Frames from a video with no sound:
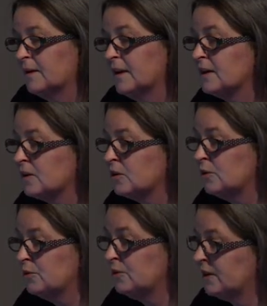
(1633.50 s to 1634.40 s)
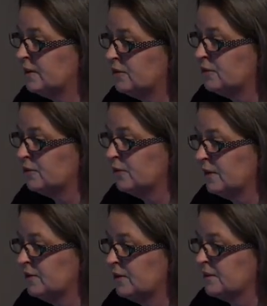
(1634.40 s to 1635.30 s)
include into
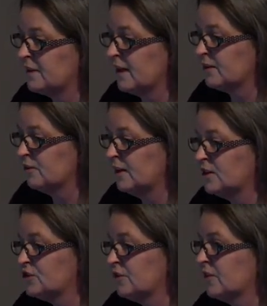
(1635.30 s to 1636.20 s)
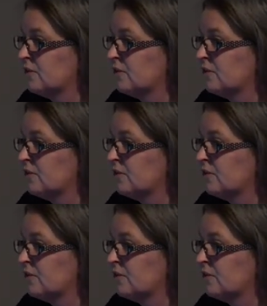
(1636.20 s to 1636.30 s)
its calculation